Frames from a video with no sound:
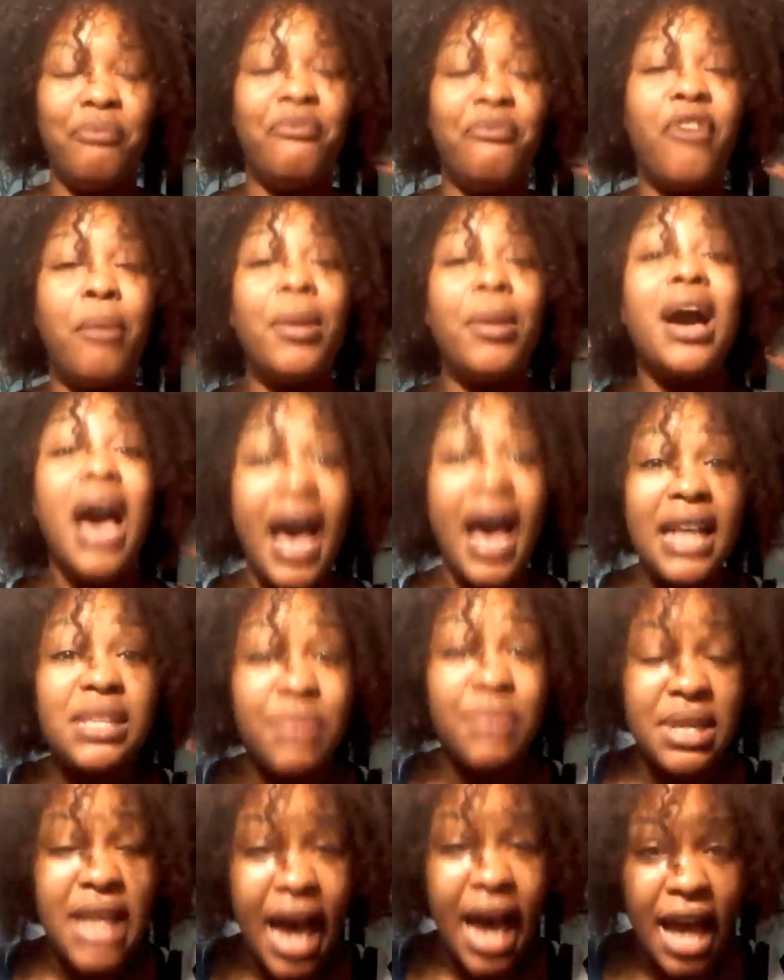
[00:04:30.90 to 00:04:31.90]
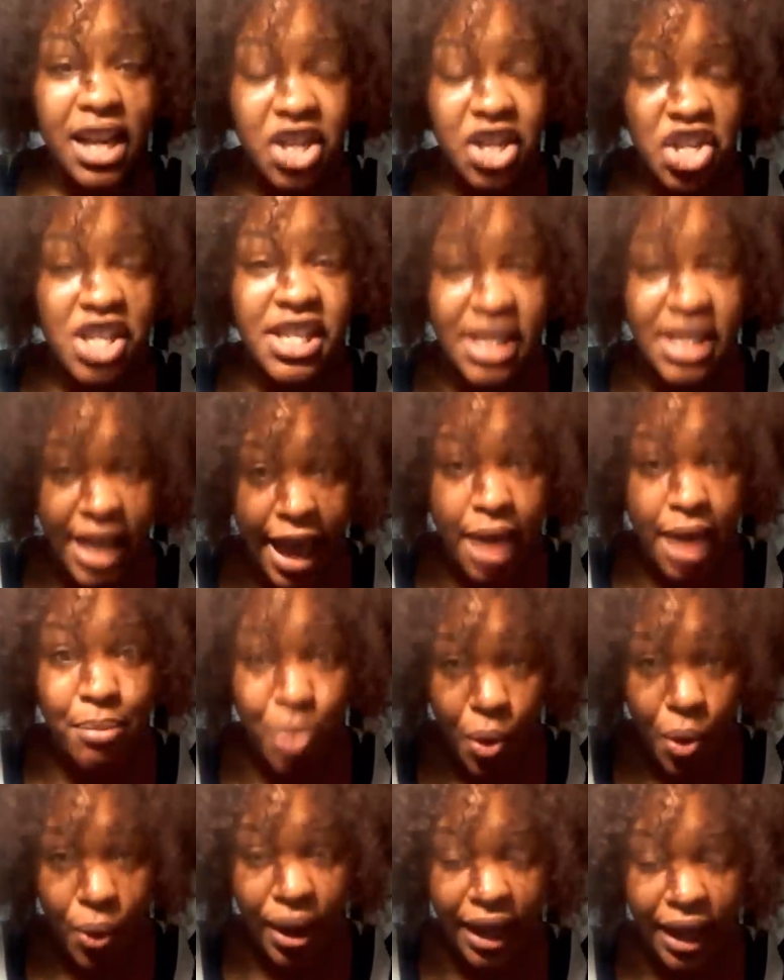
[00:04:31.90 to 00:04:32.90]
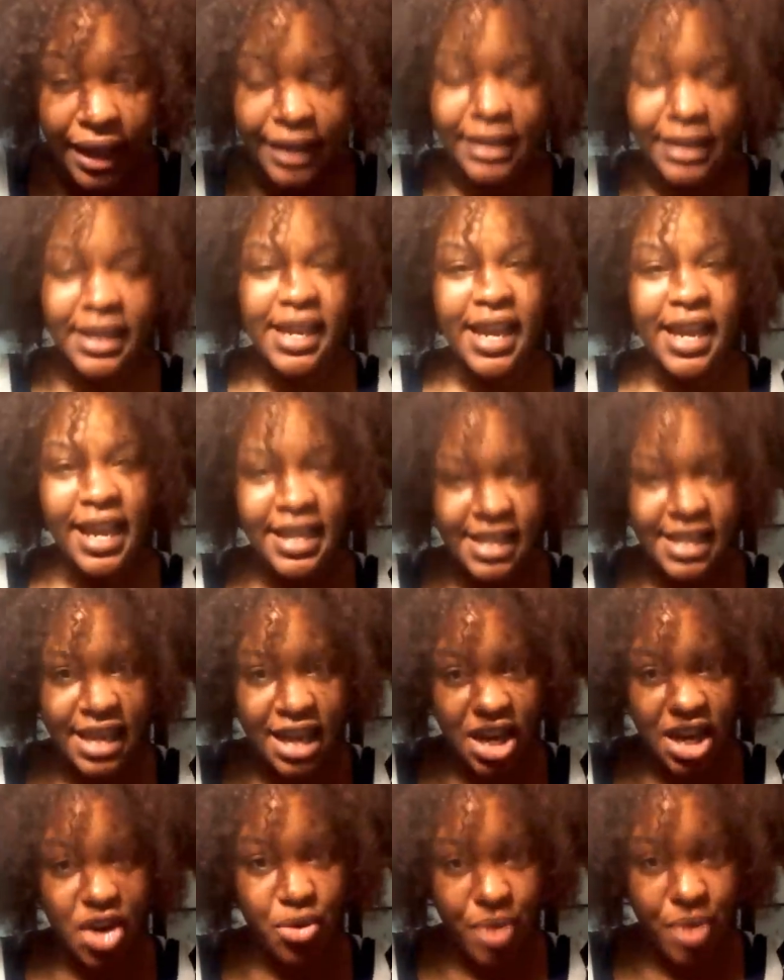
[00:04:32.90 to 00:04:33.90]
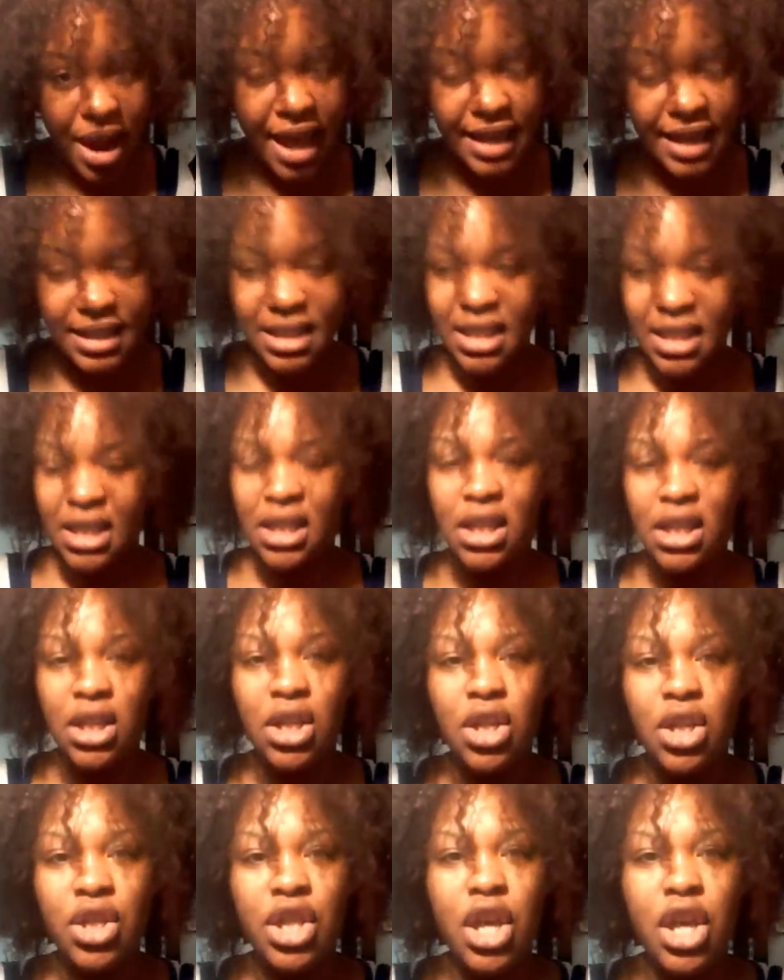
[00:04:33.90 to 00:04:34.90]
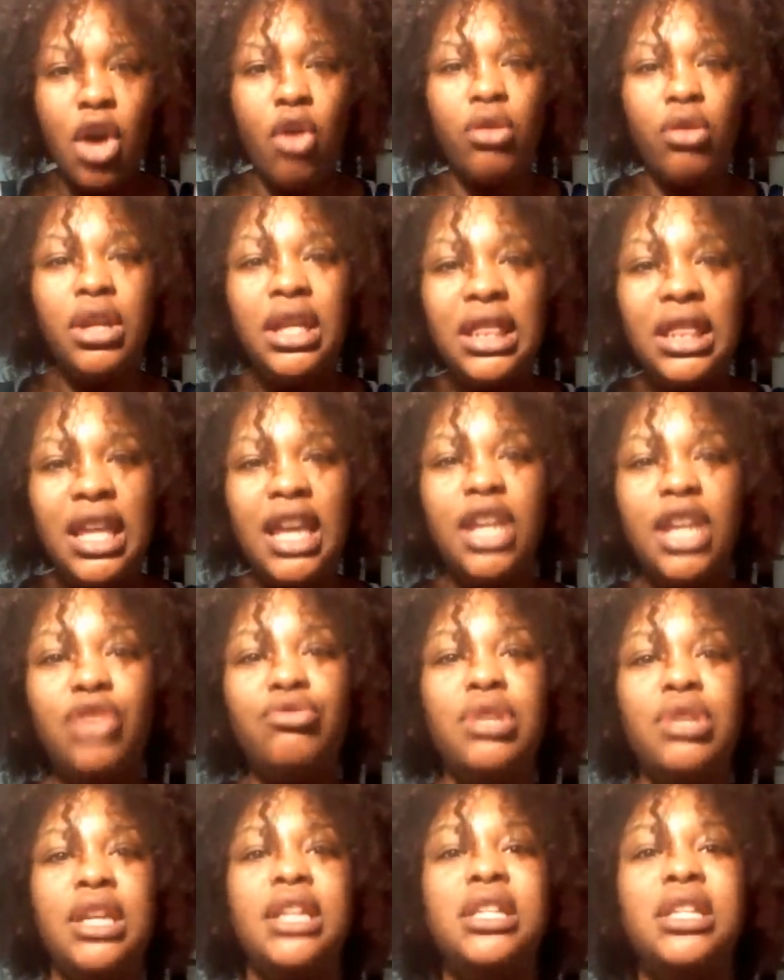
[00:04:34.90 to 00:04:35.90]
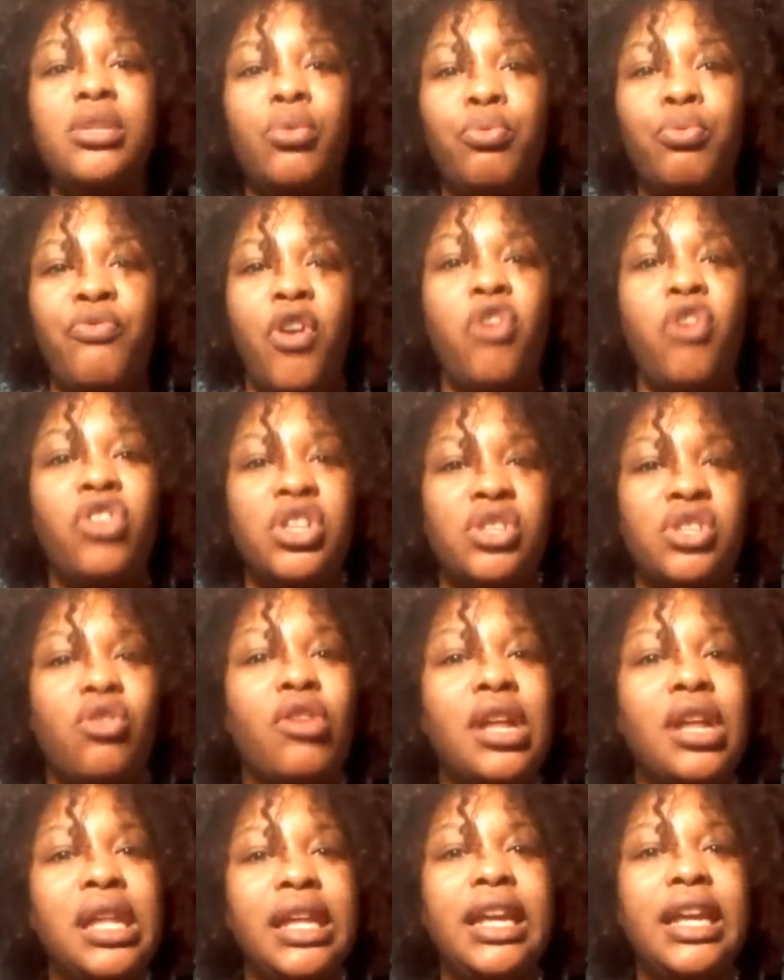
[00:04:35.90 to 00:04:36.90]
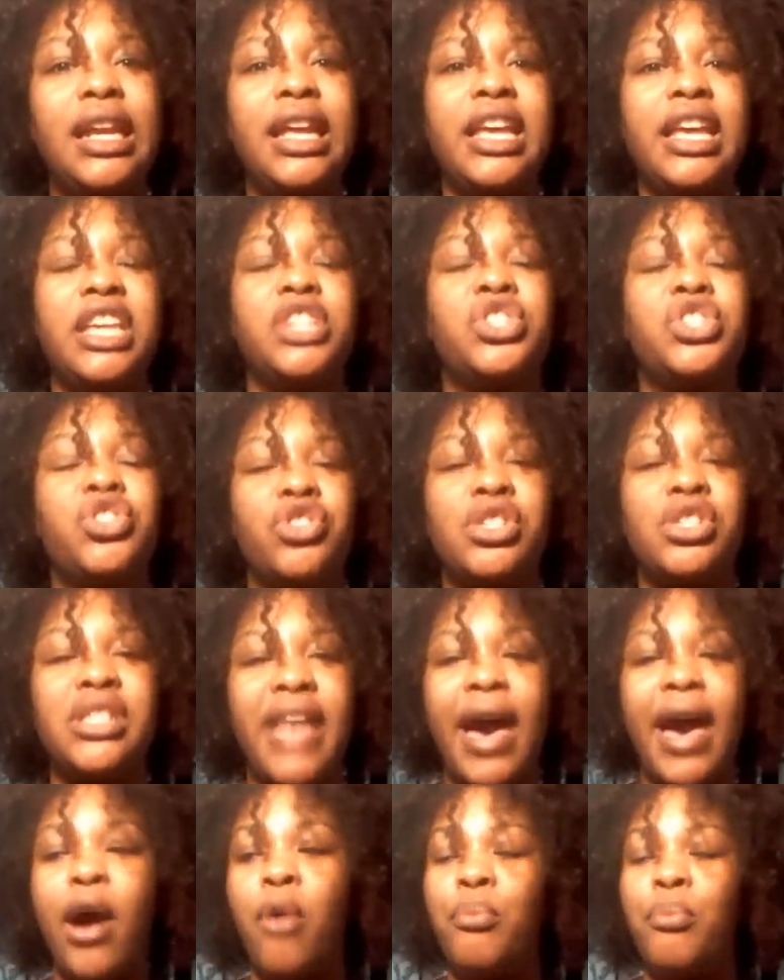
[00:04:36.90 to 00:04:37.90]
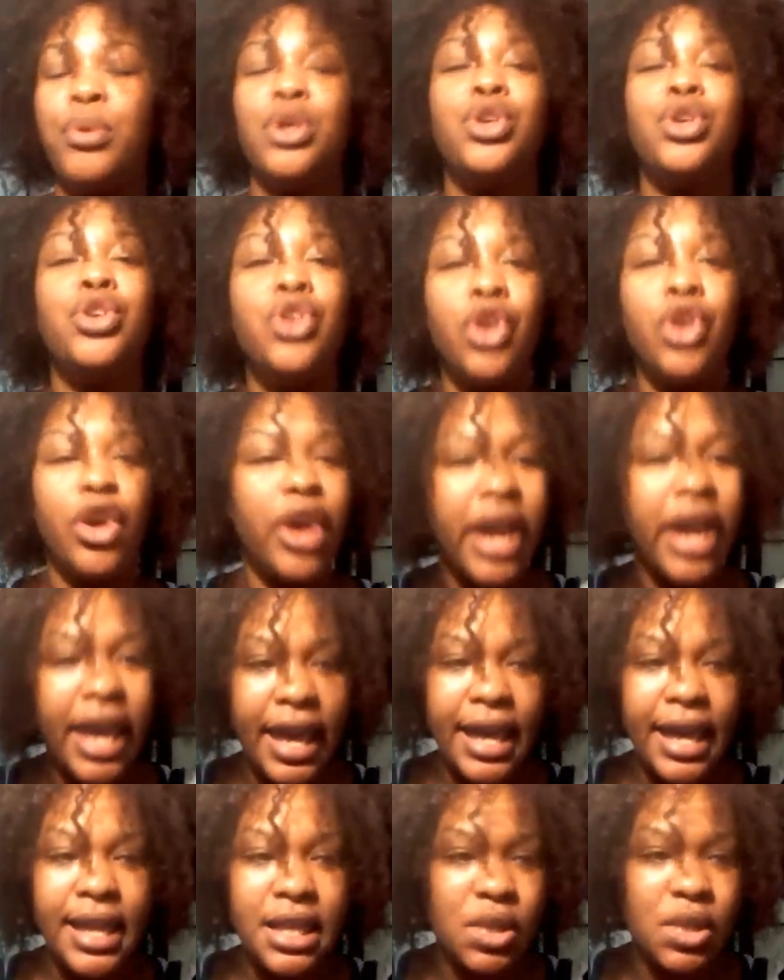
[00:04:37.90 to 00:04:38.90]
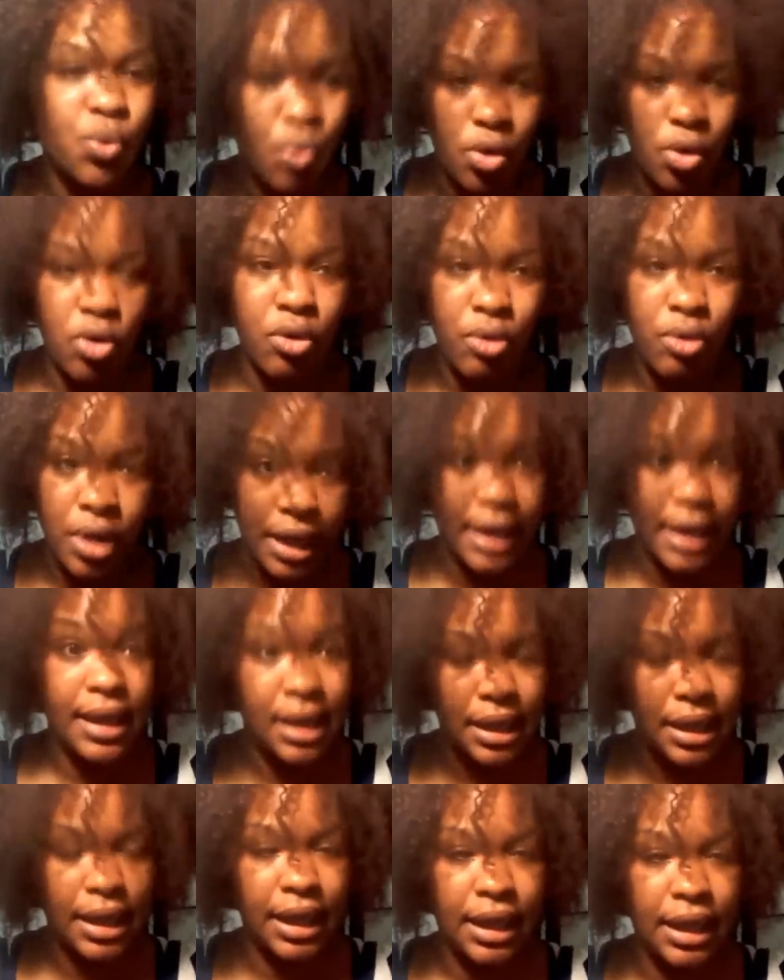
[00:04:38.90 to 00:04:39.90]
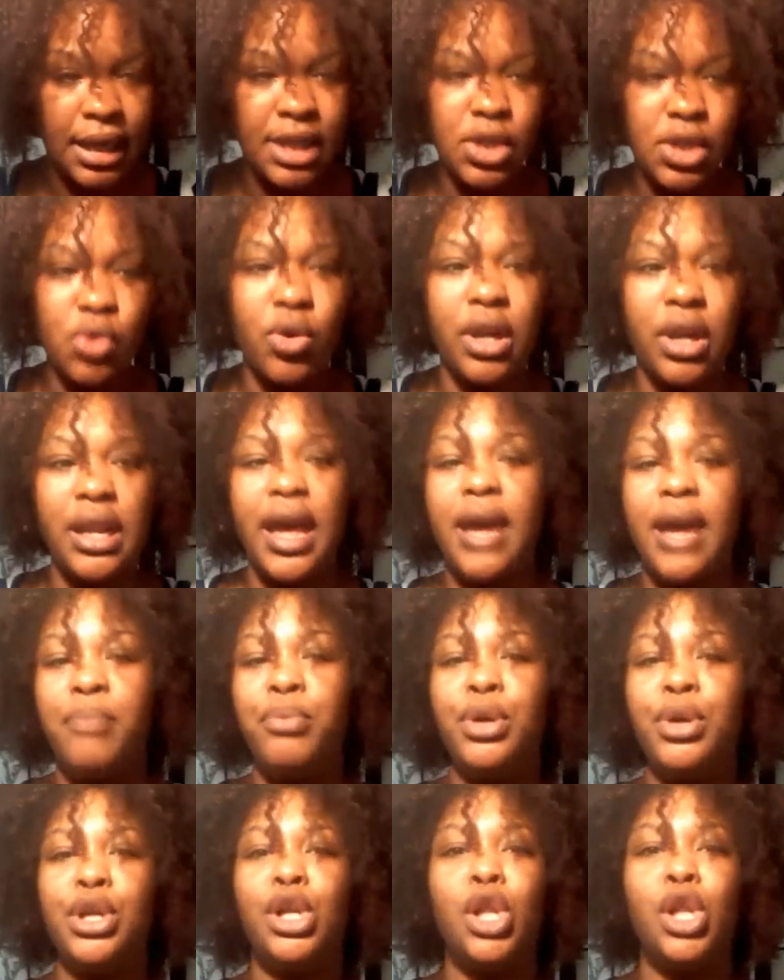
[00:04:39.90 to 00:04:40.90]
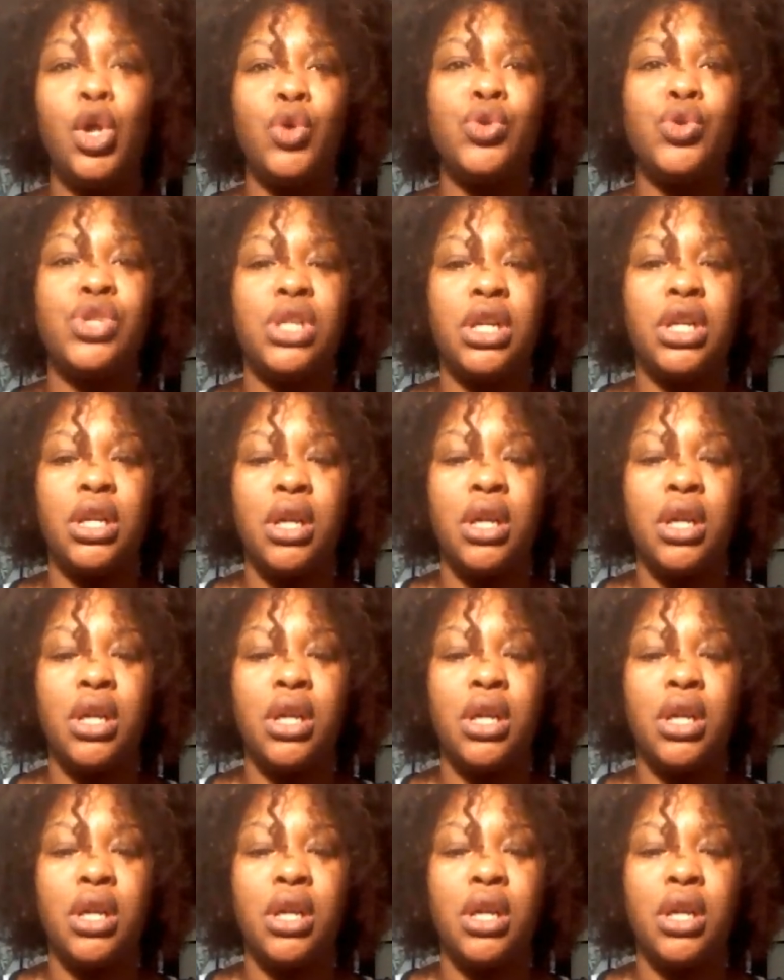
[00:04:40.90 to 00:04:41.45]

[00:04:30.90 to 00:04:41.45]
from a cosmetologist standpoint, it's incorrect. The only thing you need to focus on cleaning is your scalp. Your ends will get clean. It's sort of like putting clothes